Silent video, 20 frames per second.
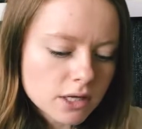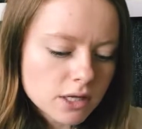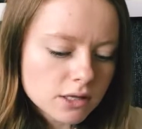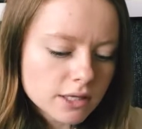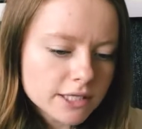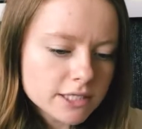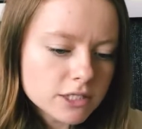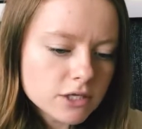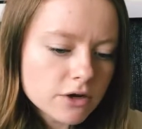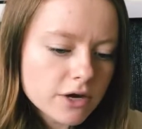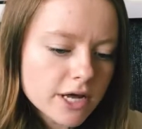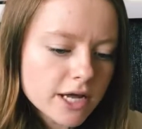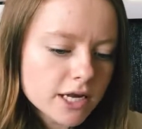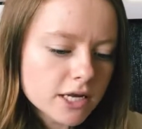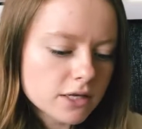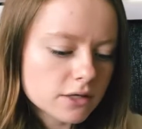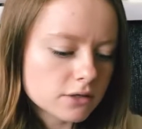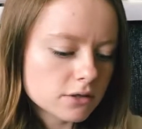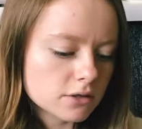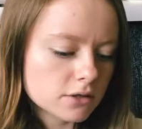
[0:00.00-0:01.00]
Let's go ahead
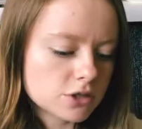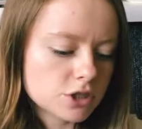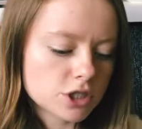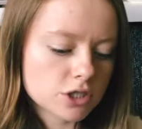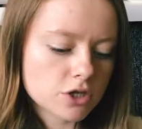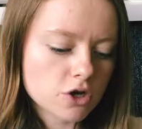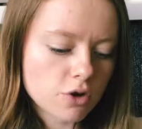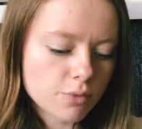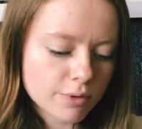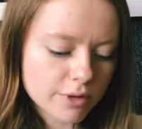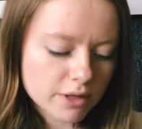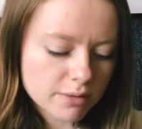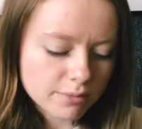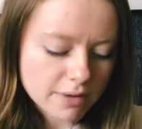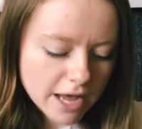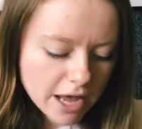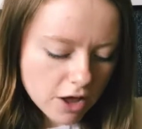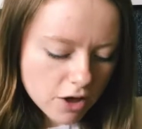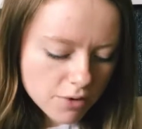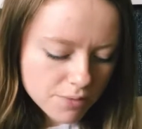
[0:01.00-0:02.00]
and just open them
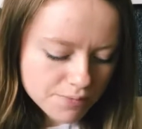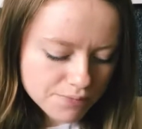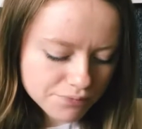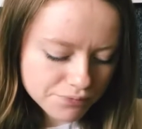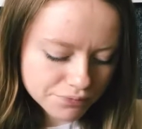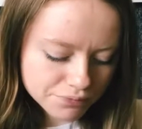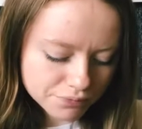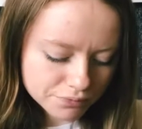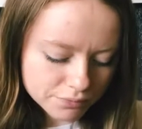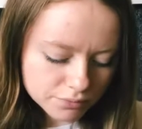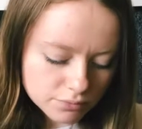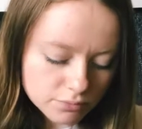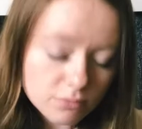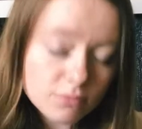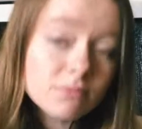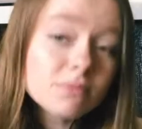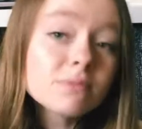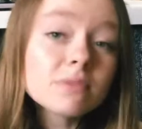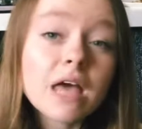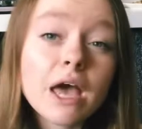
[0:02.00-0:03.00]
now.
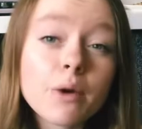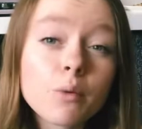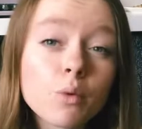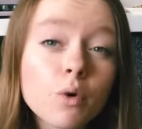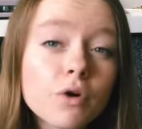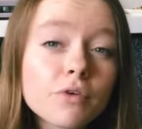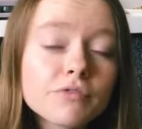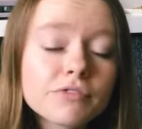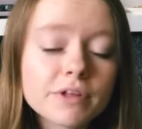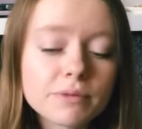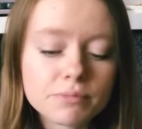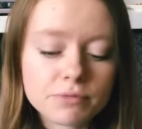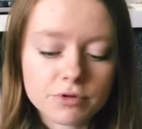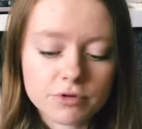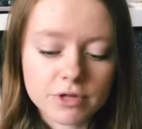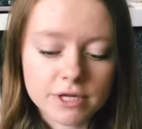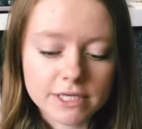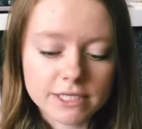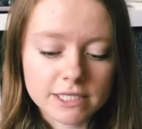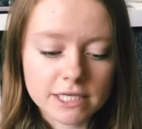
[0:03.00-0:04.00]
I won't flip through
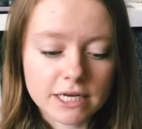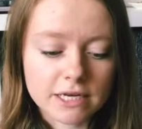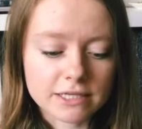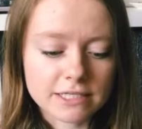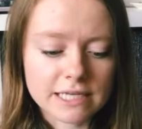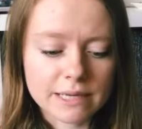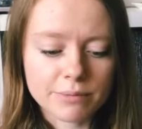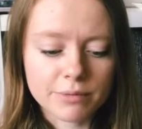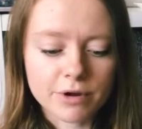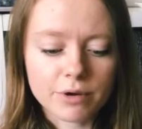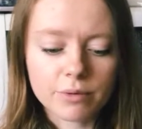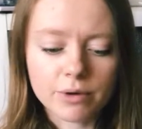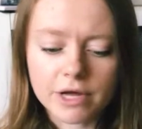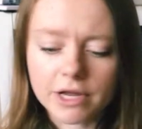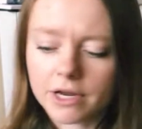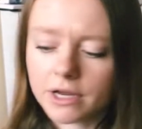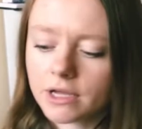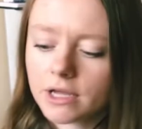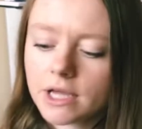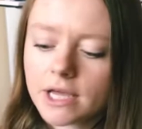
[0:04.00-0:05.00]
this in a separate
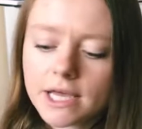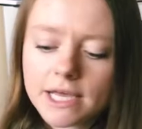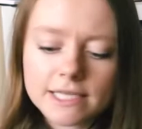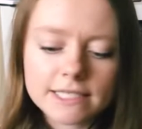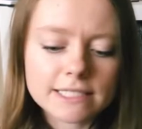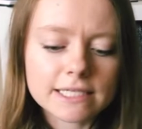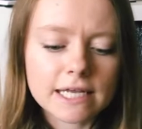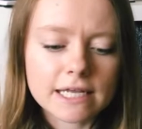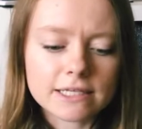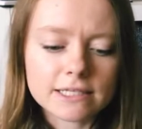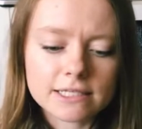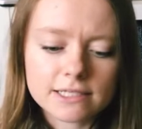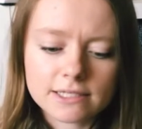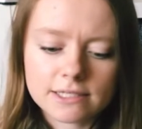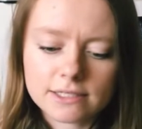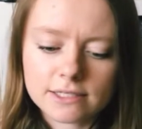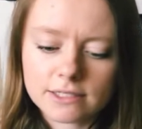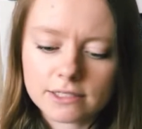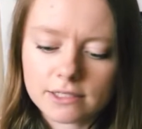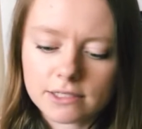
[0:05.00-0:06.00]
one
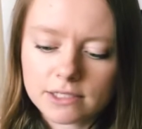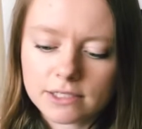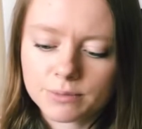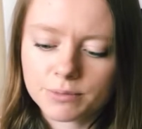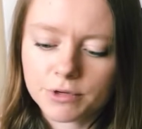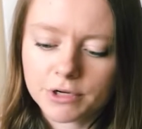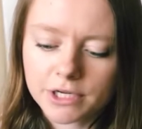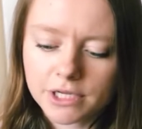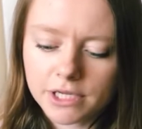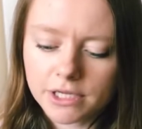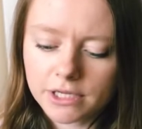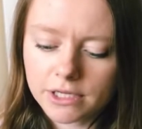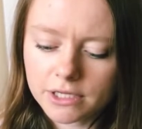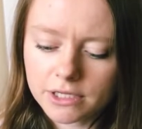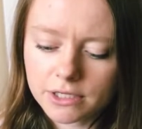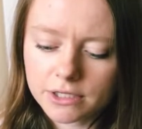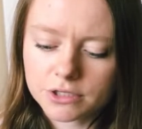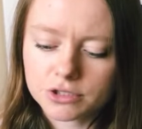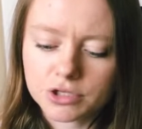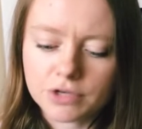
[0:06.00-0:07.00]
since it's
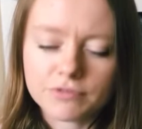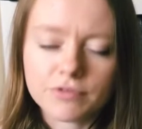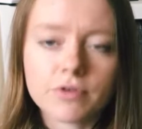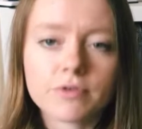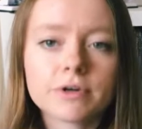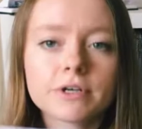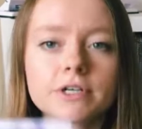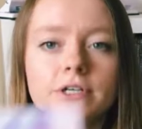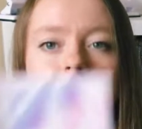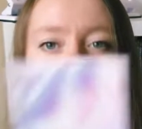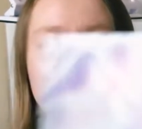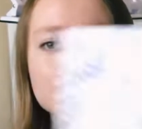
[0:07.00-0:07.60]
pretty straightforward.